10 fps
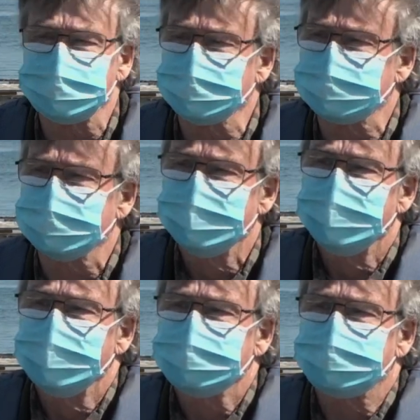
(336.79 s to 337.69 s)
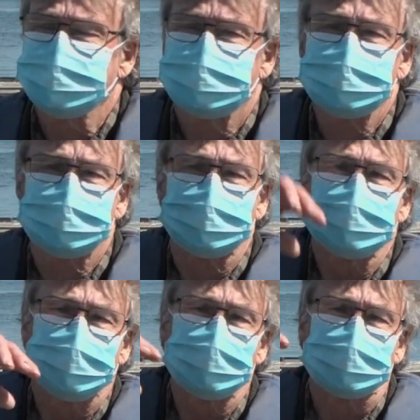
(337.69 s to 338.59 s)
So it's just the
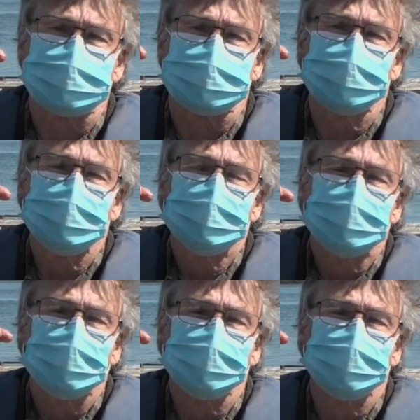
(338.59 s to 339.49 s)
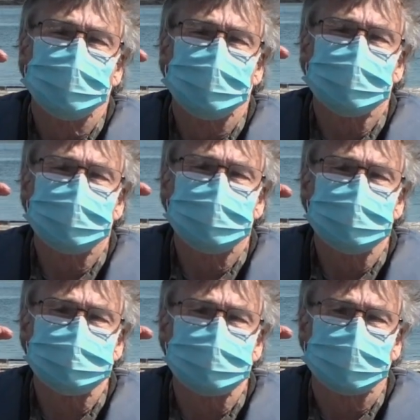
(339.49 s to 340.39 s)
reverse of what
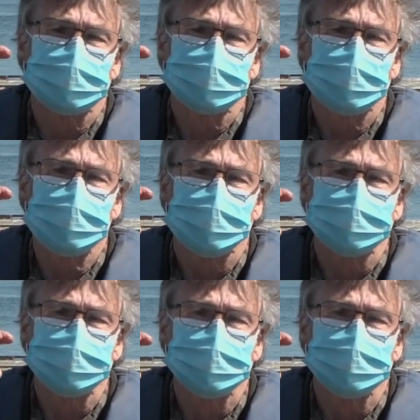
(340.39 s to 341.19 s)
is done on land.